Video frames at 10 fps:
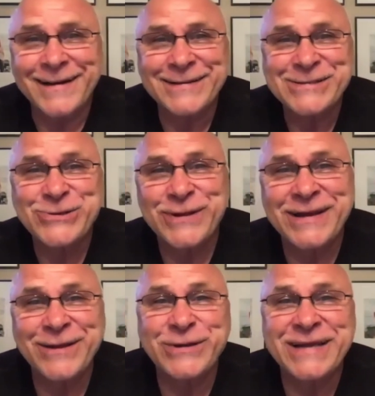so that
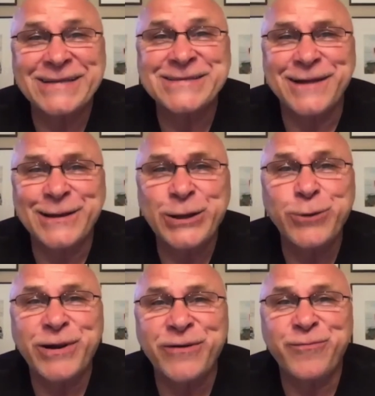he would get a little
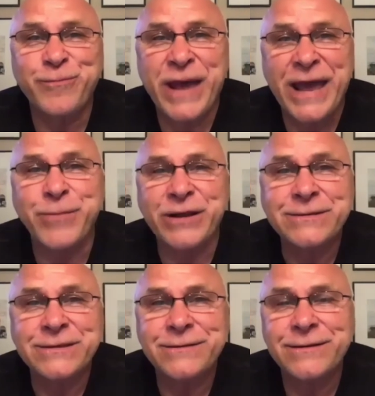bit of
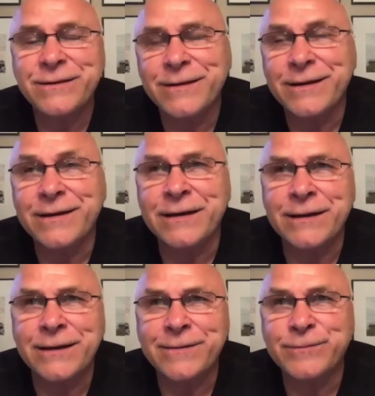payment
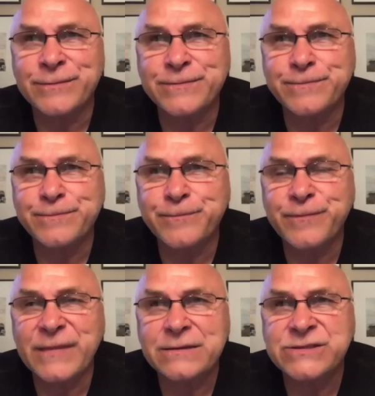
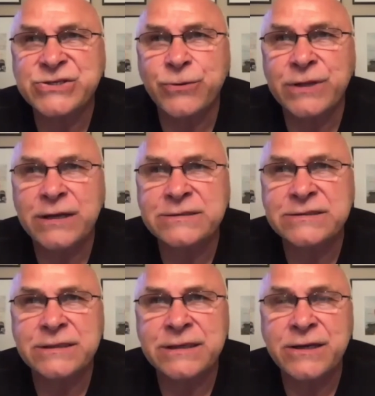so
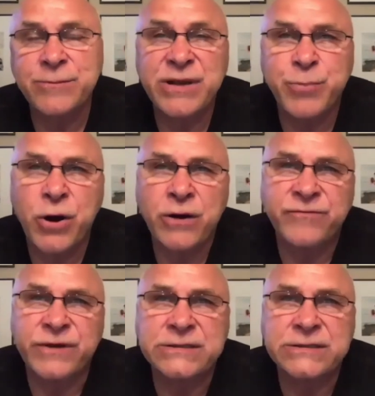that he could be a part
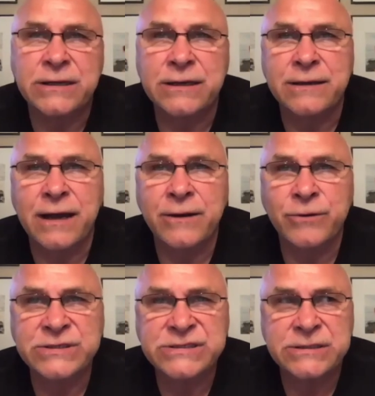of it. I
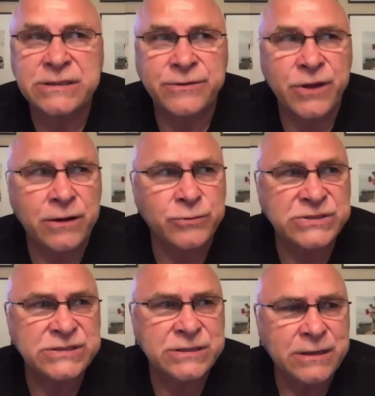always thought it
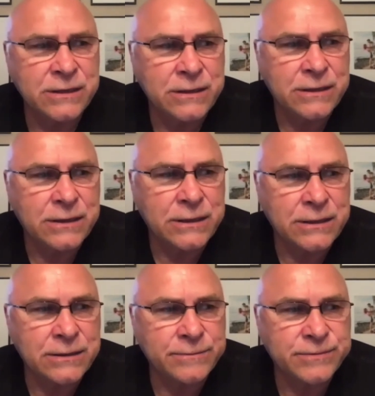was,
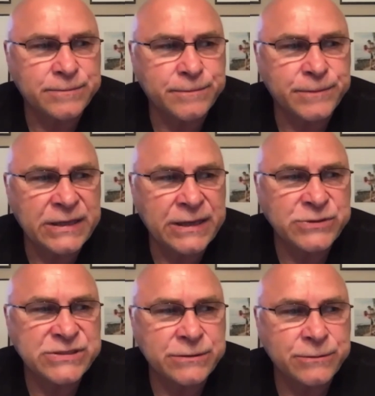he
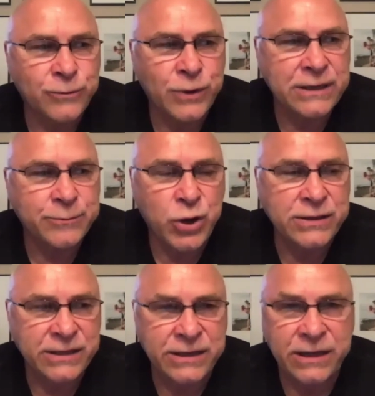was the one that
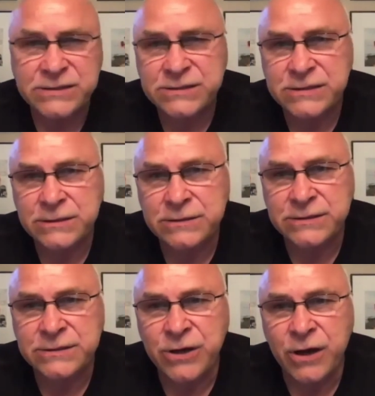brought the Kings to
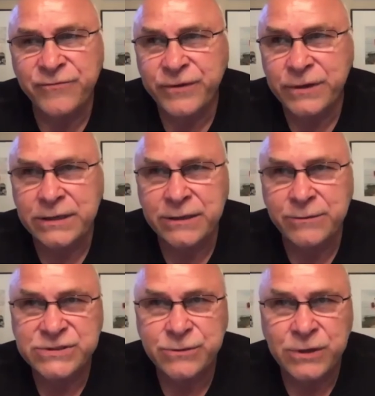Dauphin, and he
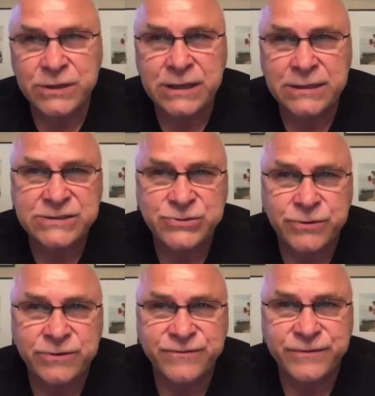was the one that
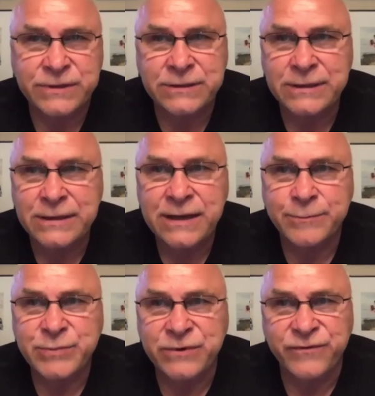sort of
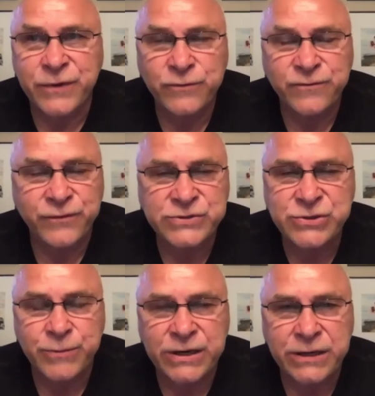kept it afloat for
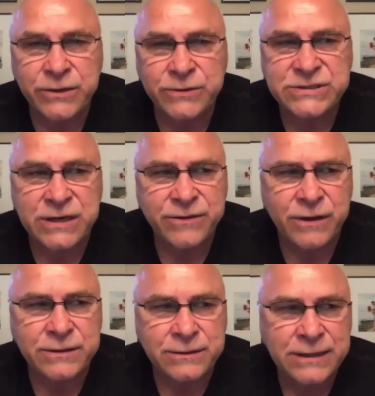so many years. And I
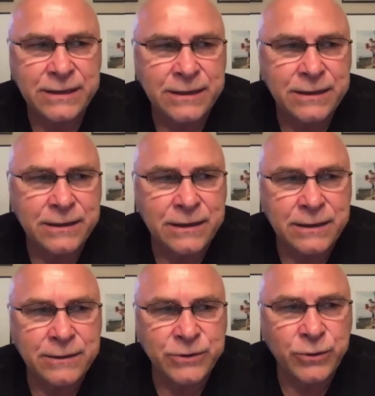thought
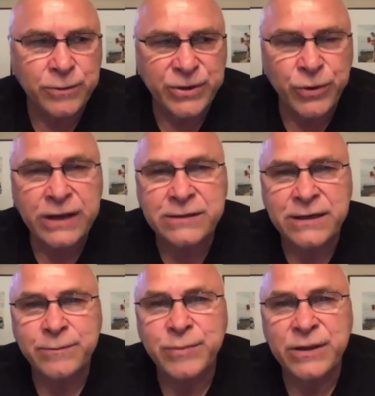it would only be right that
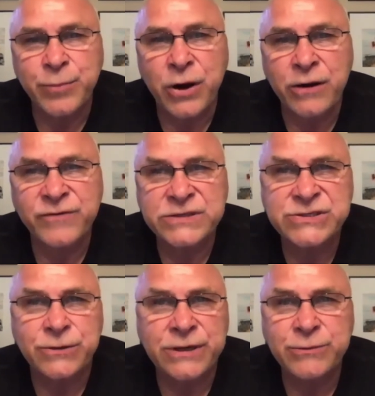he'd be a part of it.
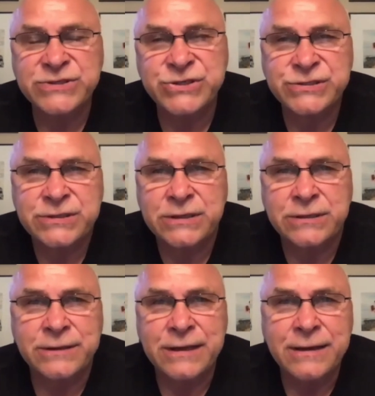So he was just
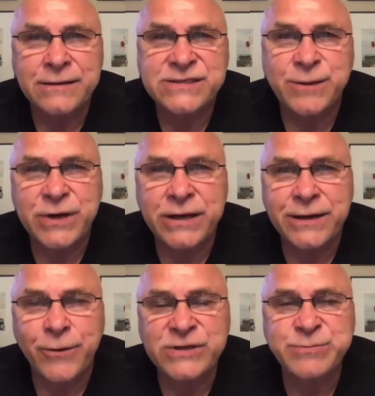someone I
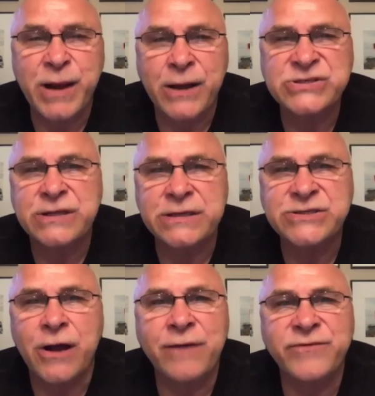could always bounce things
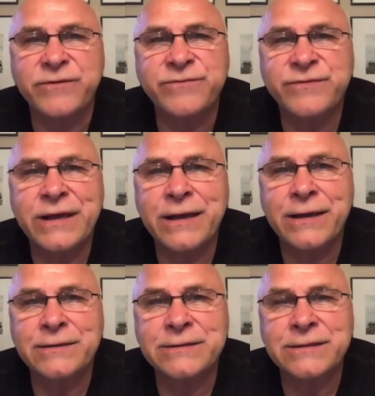off of.
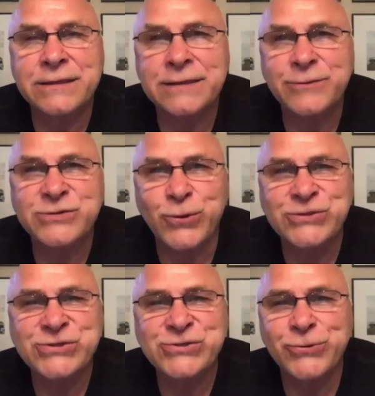And he was
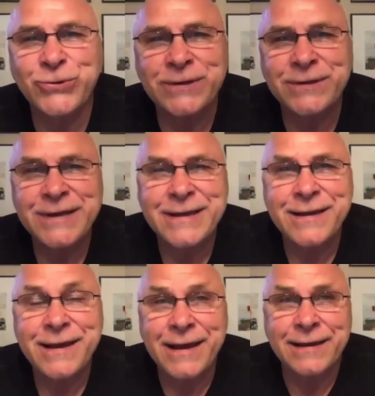old school.
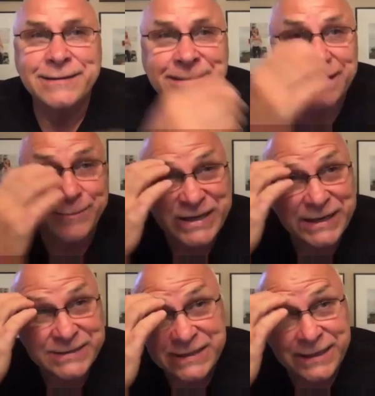And
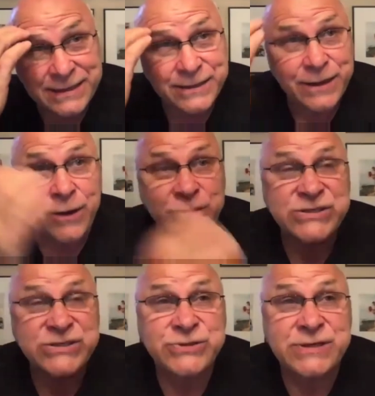because he
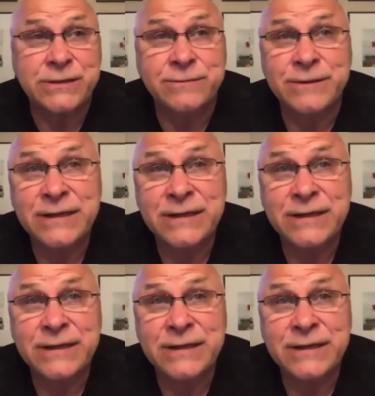always used to